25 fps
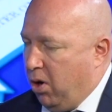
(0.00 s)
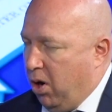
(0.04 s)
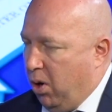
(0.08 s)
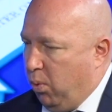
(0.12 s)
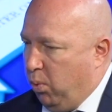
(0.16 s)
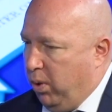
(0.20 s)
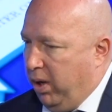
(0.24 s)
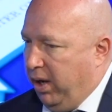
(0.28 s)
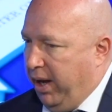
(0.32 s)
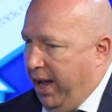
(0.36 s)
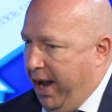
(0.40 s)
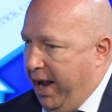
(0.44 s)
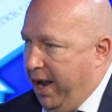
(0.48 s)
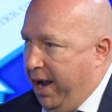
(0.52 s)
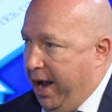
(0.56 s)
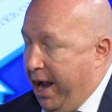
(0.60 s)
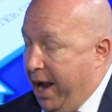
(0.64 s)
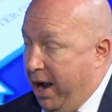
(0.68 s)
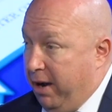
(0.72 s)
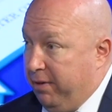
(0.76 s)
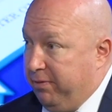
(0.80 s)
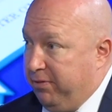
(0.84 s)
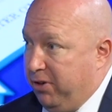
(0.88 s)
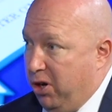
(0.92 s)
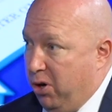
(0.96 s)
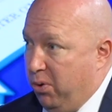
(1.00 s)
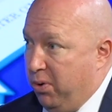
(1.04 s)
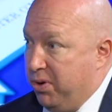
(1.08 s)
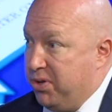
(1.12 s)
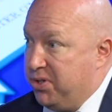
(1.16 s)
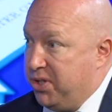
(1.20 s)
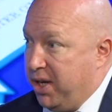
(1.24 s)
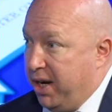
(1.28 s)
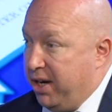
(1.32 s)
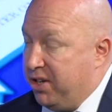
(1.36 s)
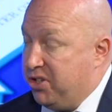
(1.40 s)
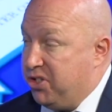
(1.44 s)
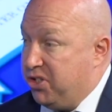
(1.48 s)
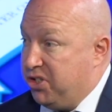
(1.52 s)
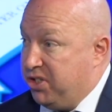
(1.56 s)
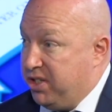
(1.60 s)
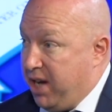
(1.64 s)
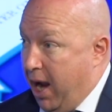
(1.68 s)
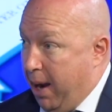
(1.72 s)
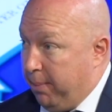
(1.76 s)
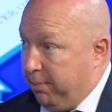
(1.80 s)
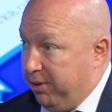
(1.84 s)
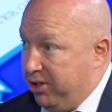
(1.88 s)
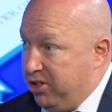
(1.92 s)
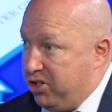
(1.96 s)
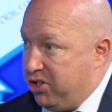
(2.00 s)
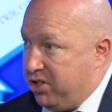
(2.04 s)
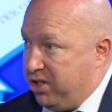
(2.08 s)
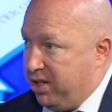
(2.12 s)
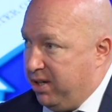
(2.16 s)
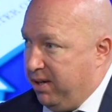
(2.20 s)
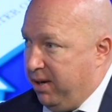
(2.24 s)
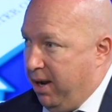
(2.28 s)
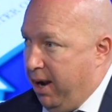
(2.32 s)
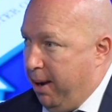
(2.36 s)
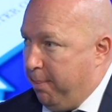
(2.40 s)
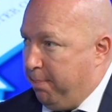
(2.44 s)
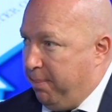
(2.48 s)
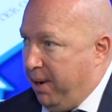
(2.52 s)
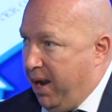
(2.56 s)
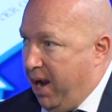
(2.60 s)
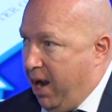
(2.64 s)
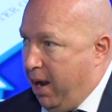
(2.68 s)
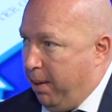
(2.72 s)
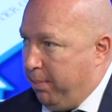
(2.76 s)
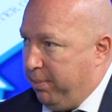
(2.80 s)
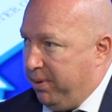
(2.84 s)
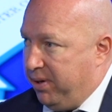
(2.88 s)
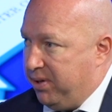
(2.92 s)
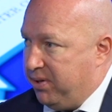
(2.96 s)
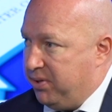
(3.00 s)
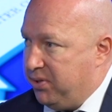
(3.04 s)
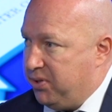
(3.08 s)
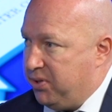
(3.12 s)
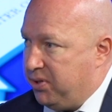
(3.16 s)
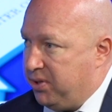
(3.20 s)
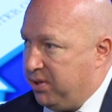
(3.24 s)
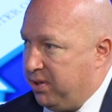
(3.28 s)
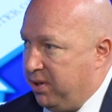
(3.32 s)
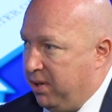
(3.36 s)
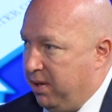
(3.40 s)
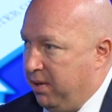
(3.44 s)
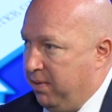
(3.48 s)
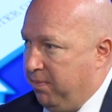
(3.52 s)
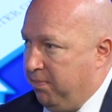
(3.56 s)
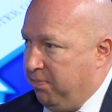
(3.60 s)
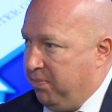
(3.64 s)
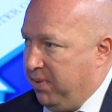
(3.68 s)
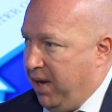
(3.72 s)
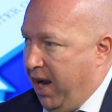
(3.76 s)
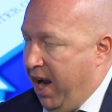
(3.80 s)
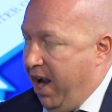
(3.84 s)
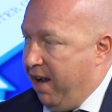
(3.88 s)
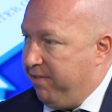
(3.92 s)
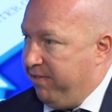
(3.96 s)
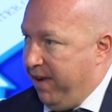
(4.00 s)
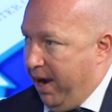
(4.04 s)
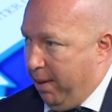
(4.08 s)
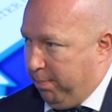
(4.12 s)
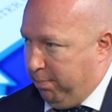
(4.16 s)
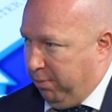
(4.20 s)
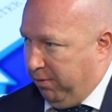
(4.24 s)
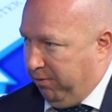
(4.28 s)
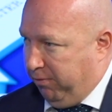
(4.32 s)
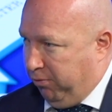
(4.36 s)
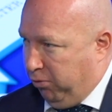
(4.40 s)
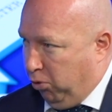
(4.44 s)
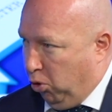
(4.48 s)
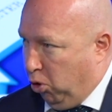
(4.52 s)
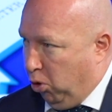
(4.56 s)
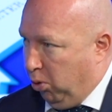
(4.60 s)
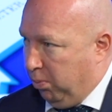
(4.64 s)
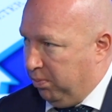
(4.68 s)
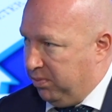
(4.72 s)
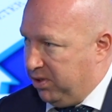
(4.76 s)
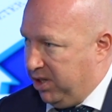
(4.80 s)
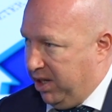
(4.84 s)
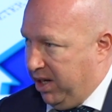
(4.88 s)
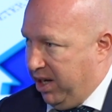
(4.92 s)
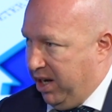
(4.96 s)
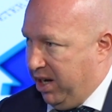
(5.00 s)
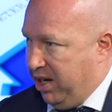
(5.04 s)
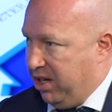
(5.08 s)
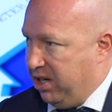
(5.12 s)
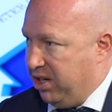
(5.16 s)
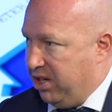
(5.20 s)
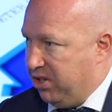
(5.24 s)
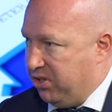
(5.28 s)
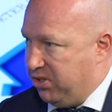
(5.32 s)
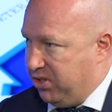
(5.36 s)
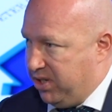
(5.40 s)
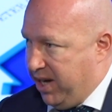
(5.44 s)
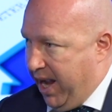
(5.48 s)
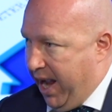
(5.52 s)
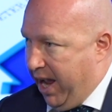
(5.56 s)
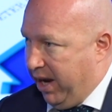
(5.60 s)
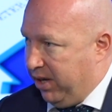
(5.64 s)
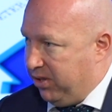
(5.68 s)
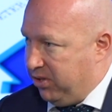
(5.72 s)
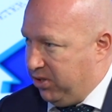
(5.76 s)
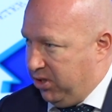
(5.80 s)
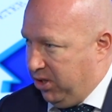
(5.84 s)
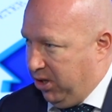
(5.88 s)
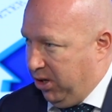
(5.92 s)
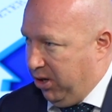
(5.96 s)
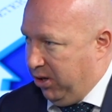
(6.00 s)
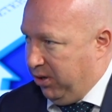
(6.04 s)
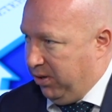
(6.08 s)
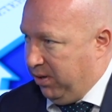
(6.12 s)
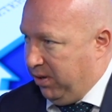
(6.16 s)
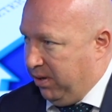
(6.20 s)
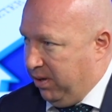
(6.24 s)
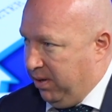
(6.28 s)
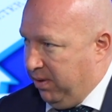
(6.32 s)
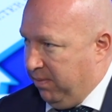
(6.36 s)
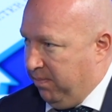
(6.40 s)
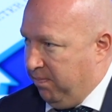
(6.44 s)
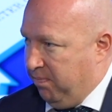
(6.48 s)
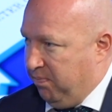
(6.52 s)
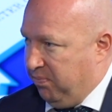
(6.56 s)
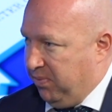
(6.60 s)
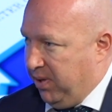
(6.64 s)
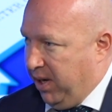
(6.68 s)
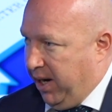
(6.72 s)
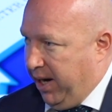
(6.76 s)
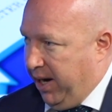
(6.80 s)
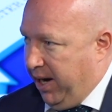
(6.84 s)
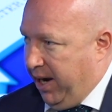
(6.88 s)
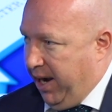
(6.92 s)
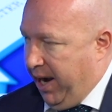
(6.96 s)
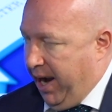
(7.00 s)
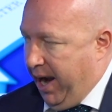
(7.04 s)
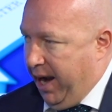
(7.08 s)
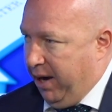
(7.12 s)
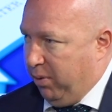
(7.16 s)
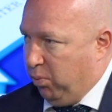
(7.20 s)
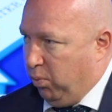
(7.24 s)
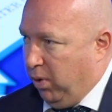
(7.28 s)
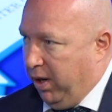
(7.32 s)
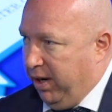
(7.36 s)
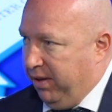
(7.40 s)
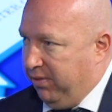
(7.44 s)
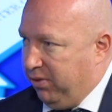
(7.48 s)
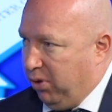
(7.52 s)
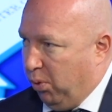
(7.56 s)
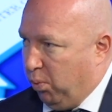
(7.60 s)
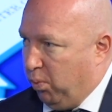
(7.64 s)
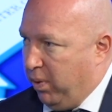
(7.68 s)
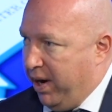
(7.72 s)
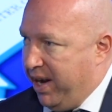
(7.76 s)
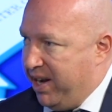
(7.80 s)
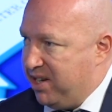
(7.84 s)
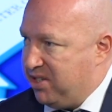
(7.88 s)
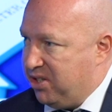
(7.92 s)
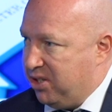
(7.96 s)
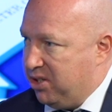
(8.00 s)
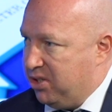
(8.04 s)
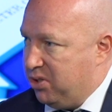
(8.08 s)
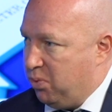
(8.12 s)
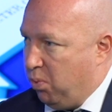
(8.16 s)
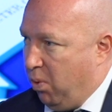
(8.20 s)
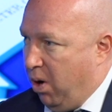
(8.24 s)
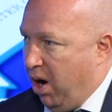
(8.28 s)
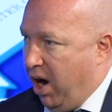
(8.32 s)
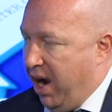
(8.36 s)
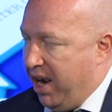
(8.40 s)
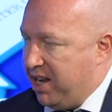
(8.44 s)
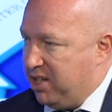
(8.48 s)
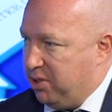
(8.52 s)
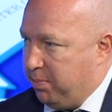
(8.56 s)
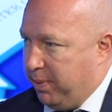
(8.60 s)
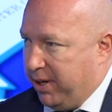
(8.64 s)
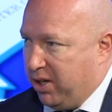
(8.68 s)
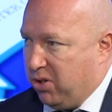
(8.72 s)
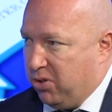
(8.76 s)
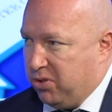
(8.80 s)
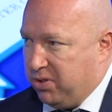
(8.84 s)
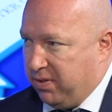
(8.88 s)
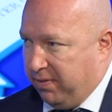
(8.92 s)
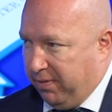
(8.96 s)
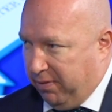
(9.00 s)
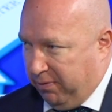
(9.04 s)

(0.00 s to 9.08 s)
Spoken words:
Well, our view is that established apartments have outperformed in this downturn. And one of the reasons why is because of